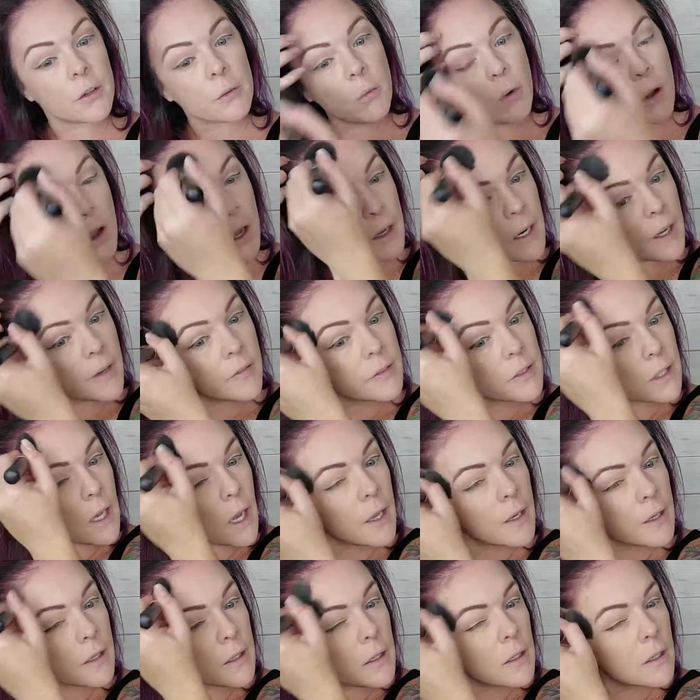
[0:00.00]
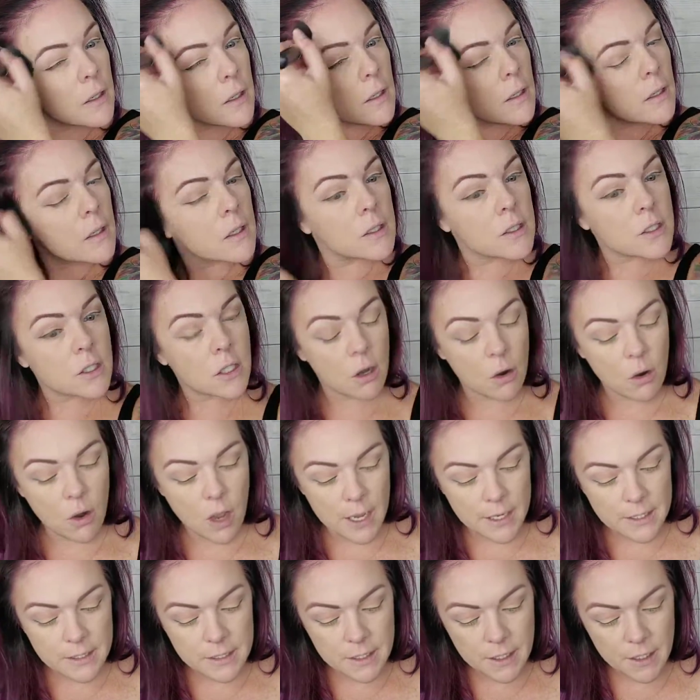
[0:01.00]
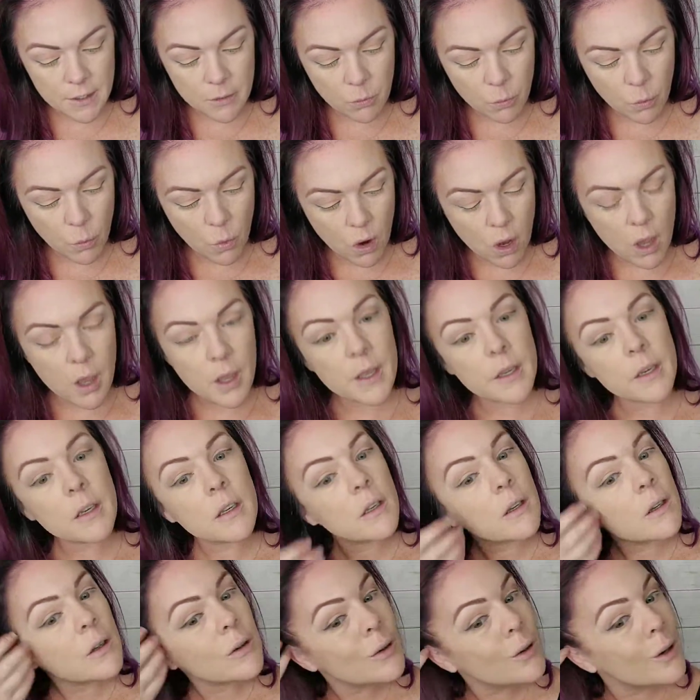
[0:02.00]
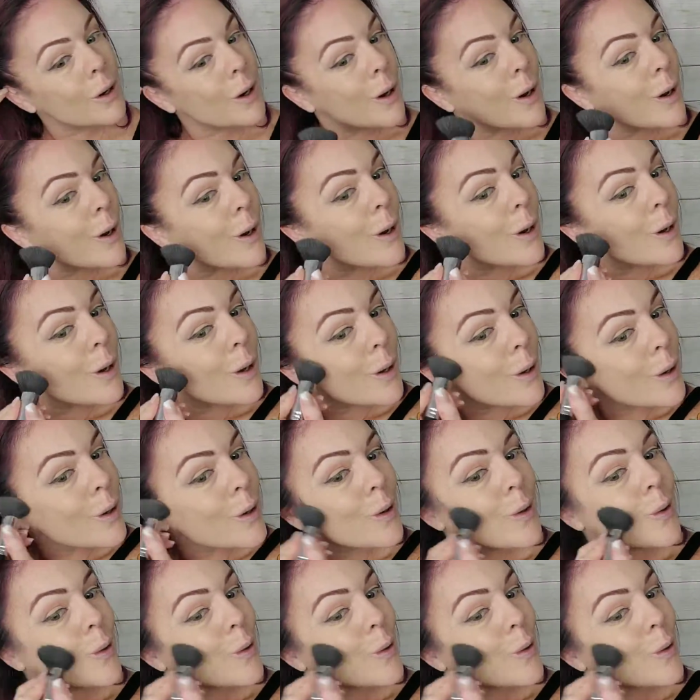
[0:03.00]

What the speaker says: one I've done. So I did one, I